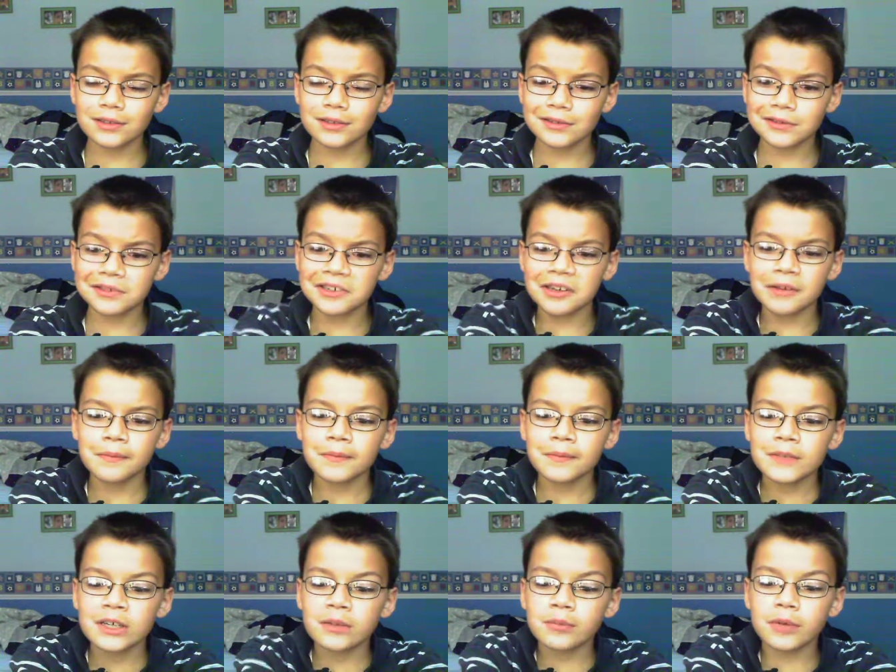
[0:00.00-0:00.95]
yeah.
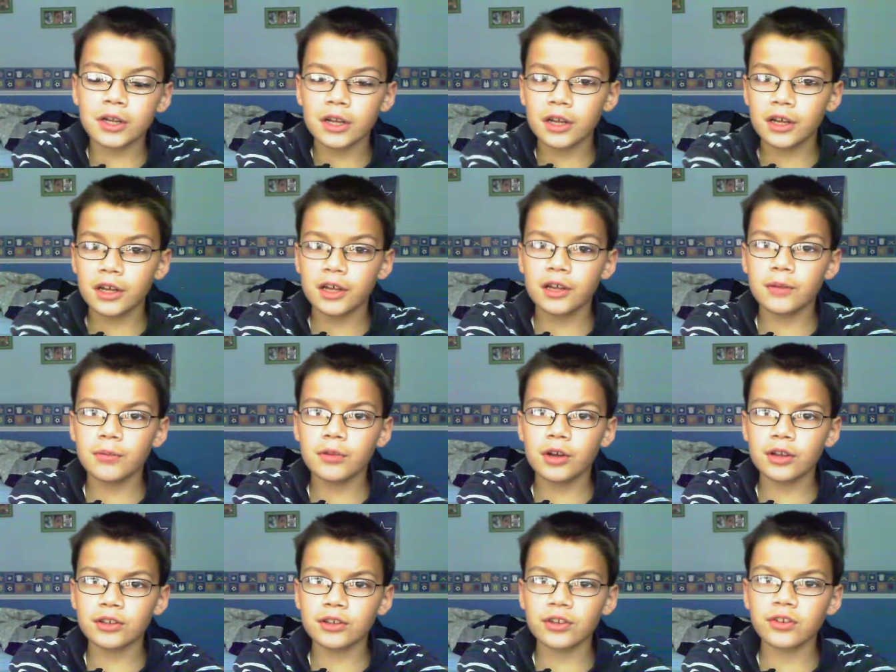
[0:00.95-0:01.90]
But, uh,
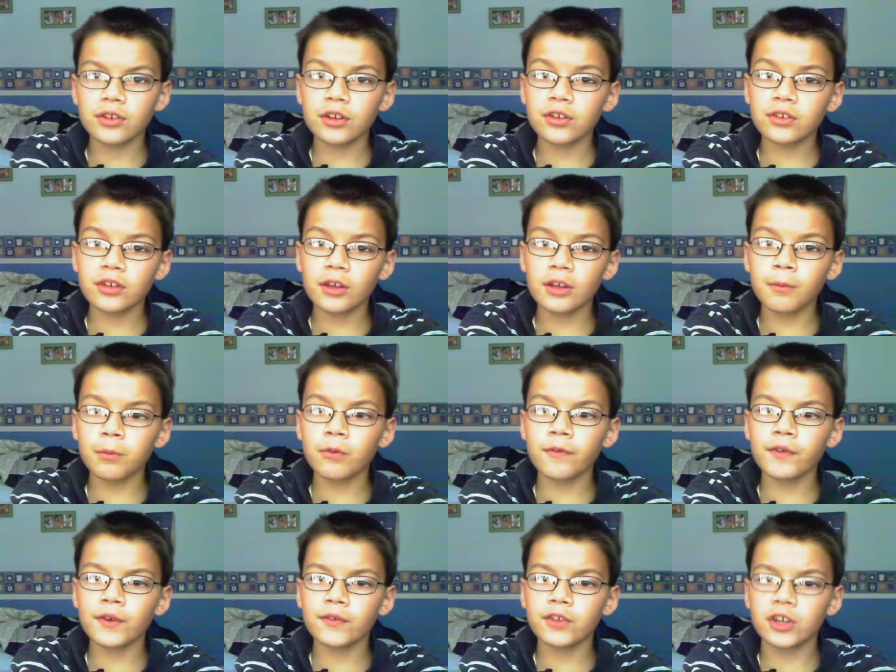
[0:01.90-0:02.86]
contest ends April
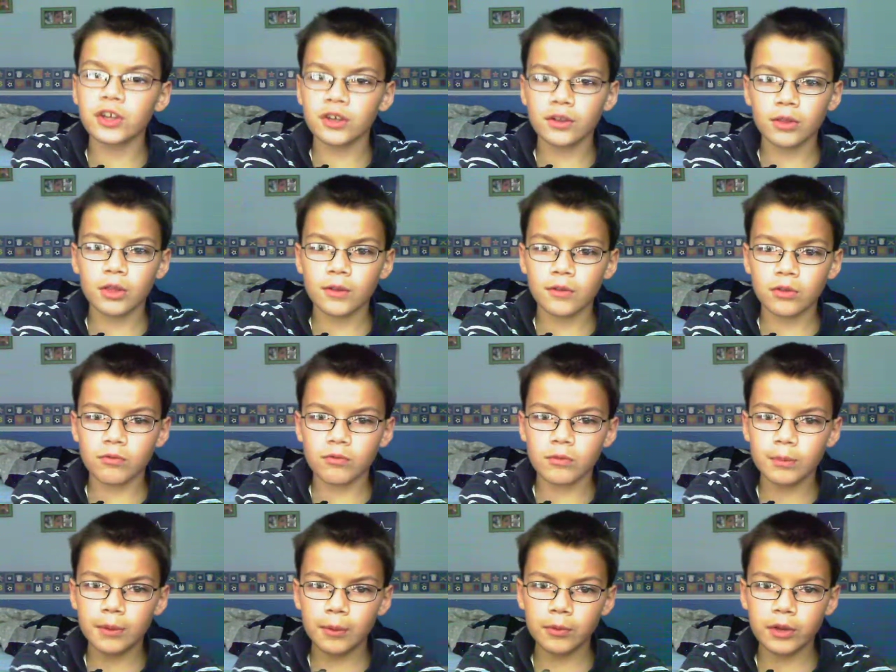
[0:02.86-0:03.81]
15th.
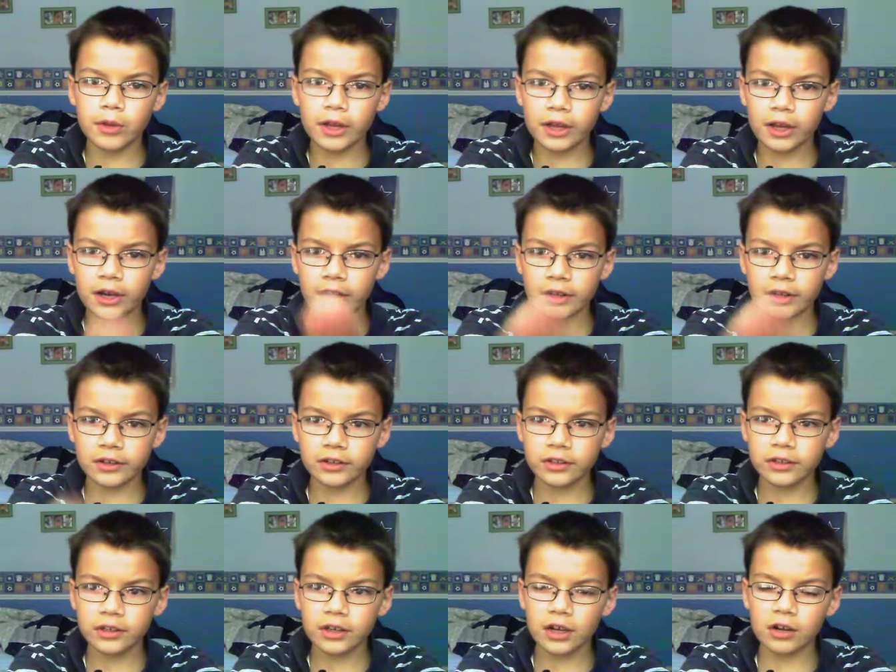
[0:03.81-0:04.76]
Remember that, guys.
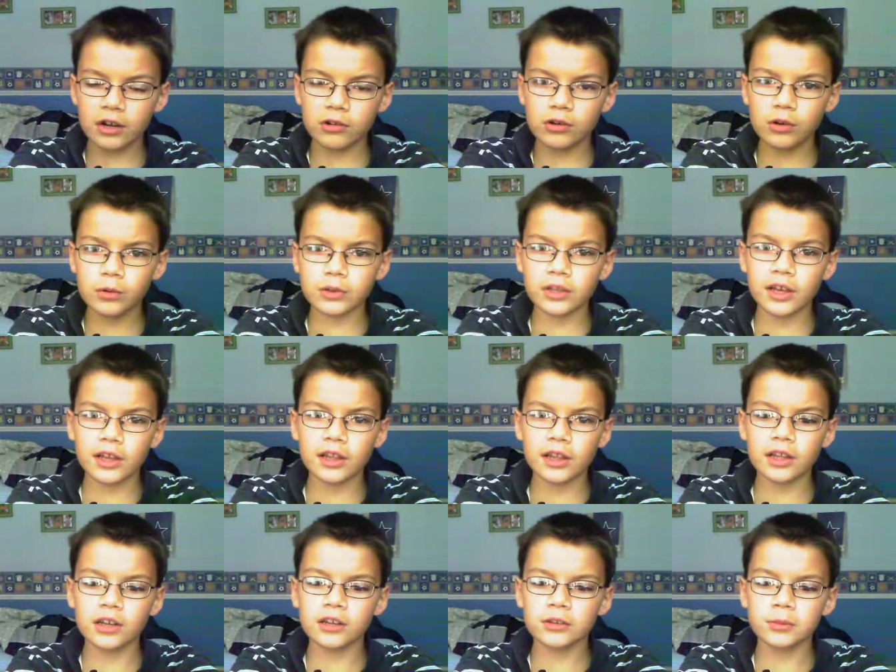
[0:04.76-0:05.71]
I don't know what day
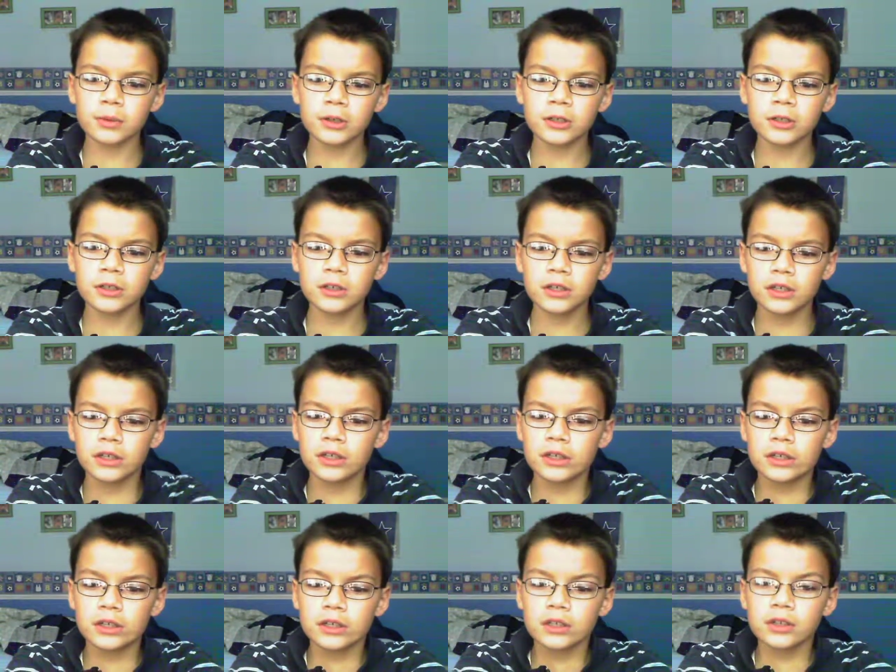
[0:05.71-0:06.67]
that is, but
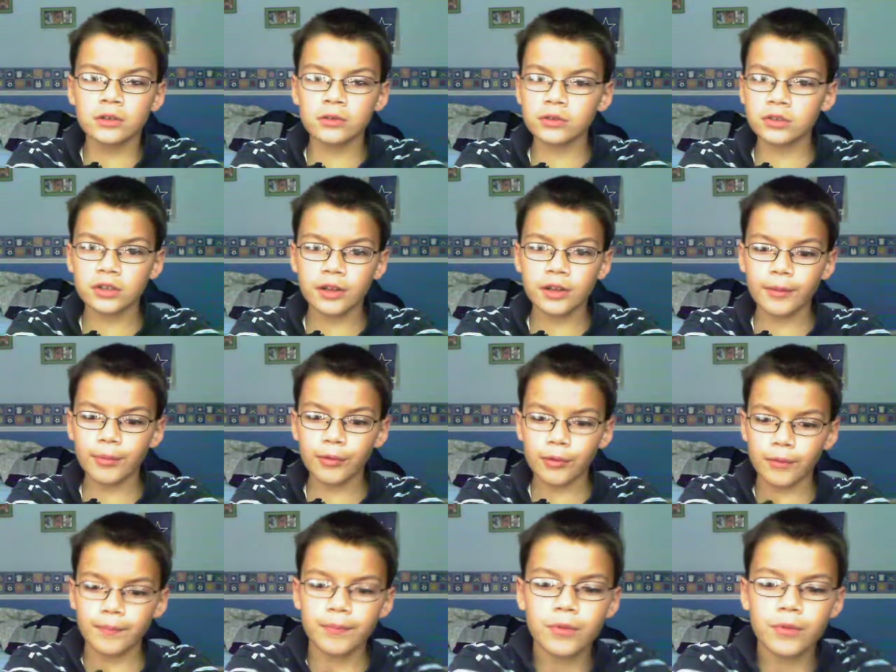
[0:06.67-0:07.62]
I want to make.
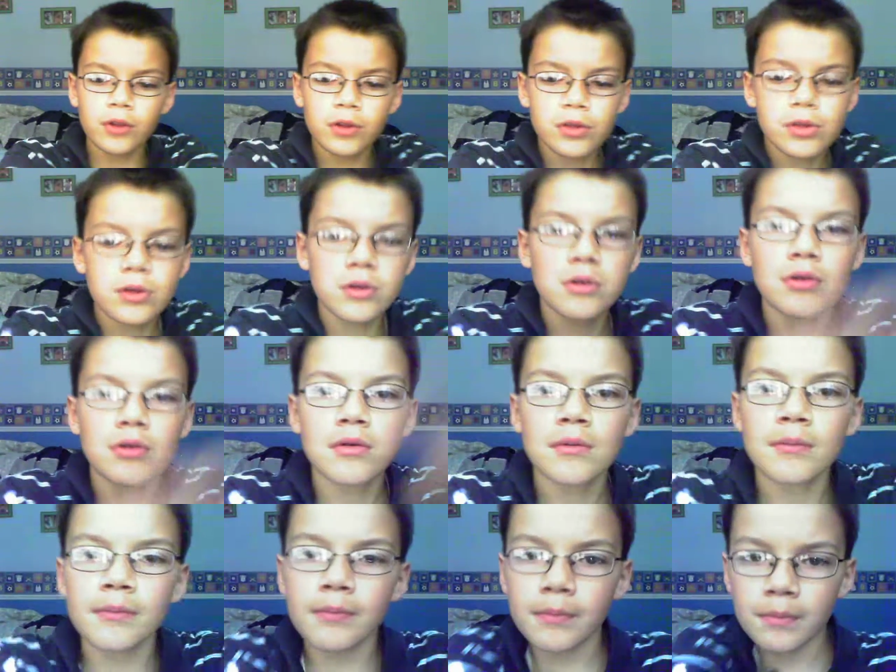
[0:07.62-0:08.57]
So,
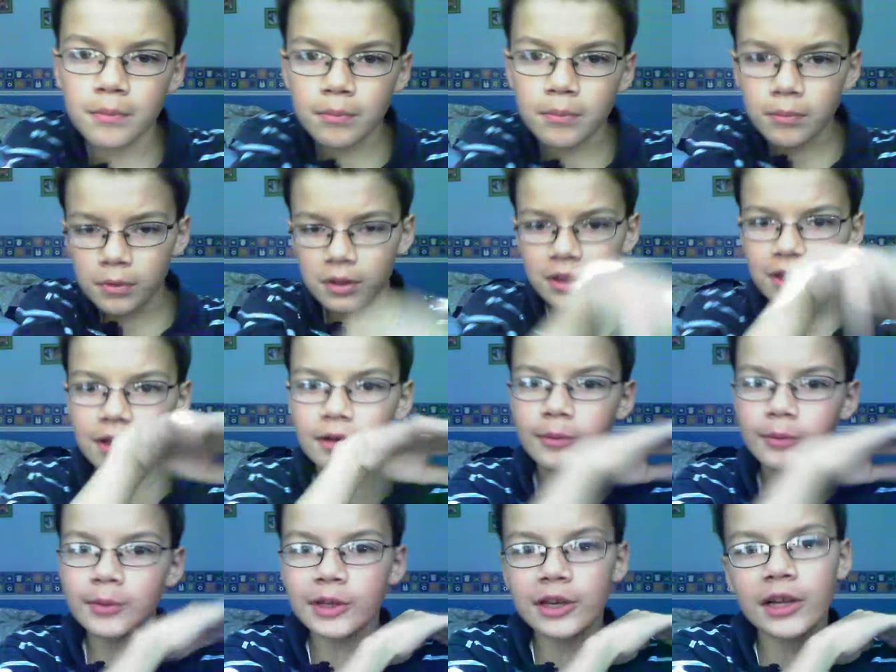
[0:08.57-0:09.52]
that'll
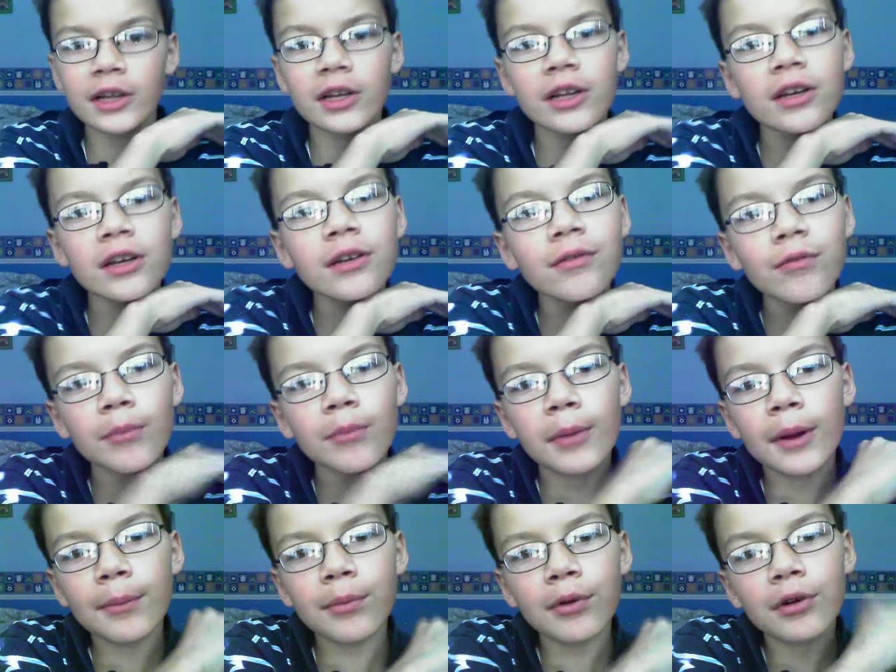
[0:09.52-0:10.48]
be it.
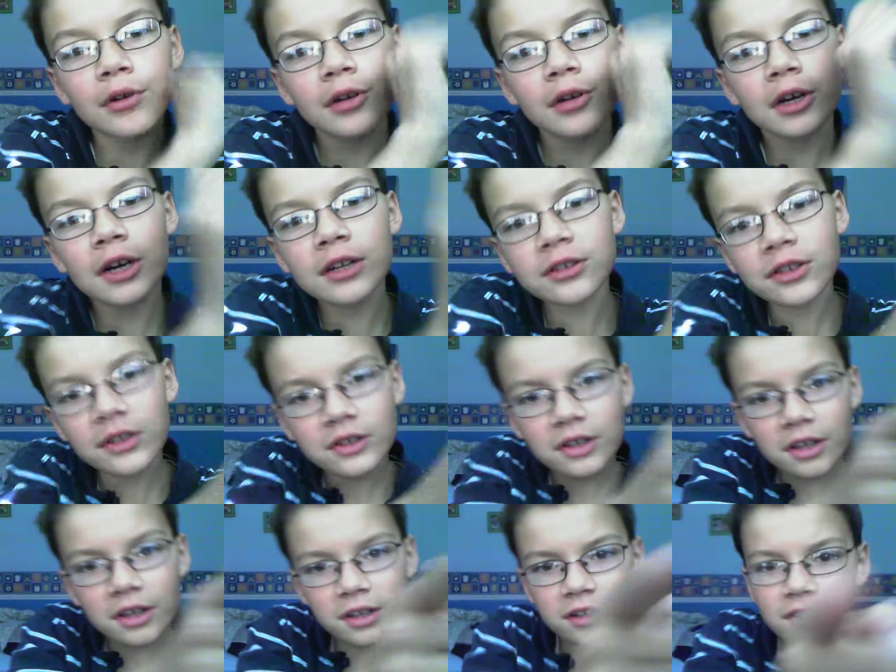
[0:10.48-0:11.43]
Remember, contest
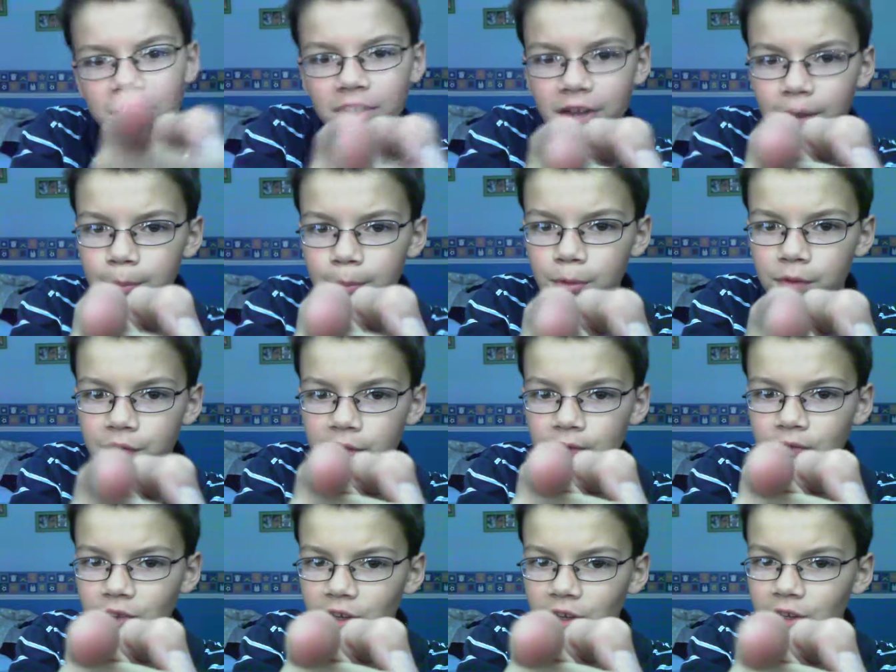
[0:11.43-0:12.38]
ends April
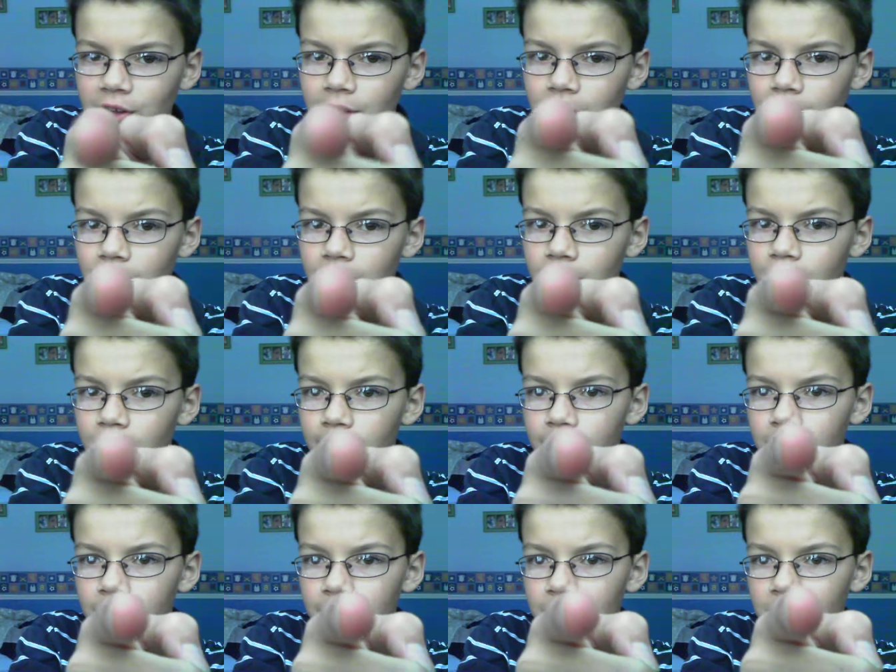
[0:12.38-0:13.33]
15th.
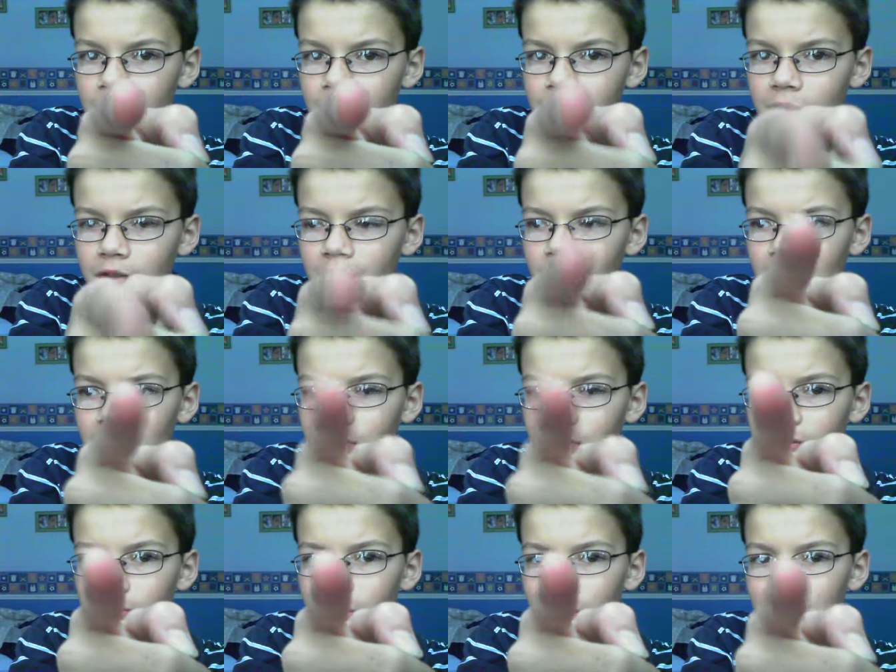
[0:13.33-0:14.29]
Send those
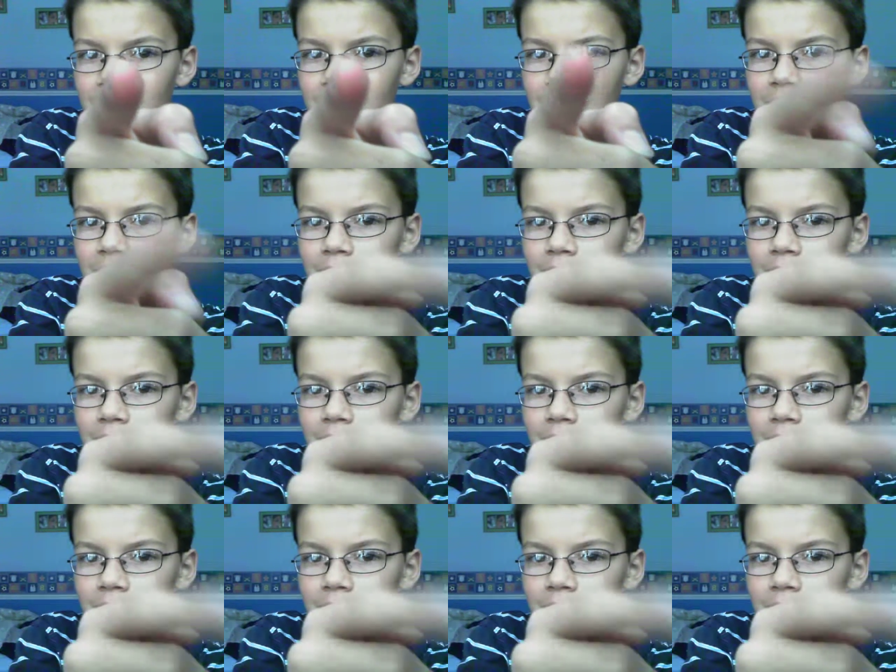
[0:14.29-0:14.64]
videos by then.